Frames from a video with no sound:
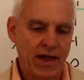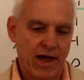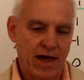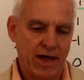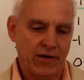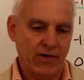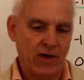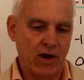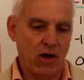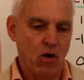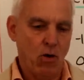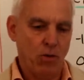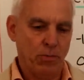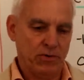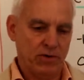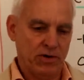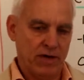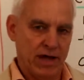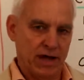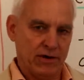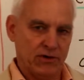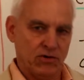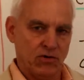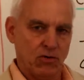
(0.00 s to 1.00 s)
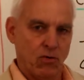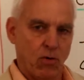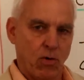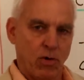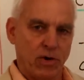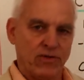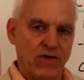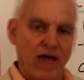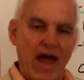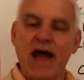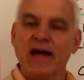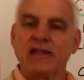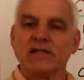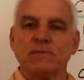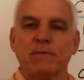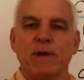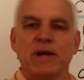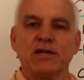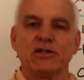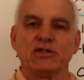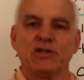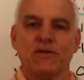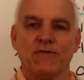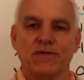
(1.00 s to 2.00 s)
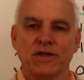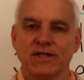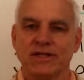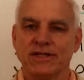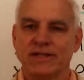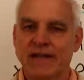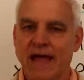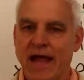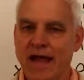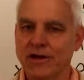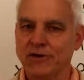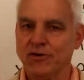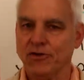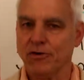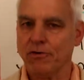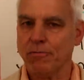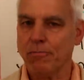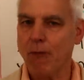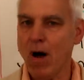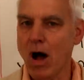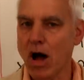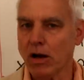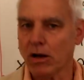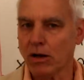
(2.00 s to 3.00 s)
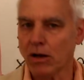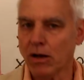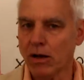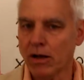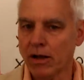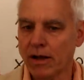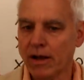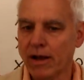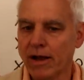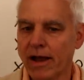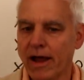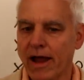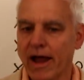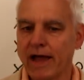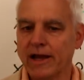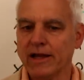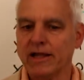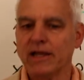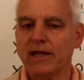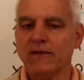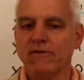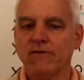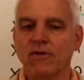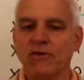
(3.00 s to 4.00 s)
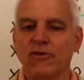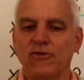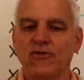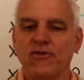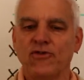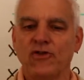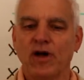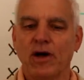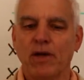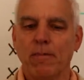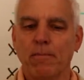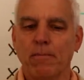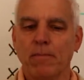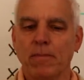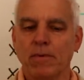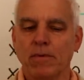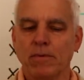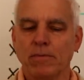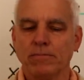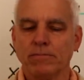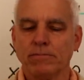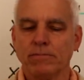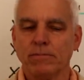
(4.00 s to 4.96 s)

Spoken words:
as I hope to get towards aspects of the standard model and give you some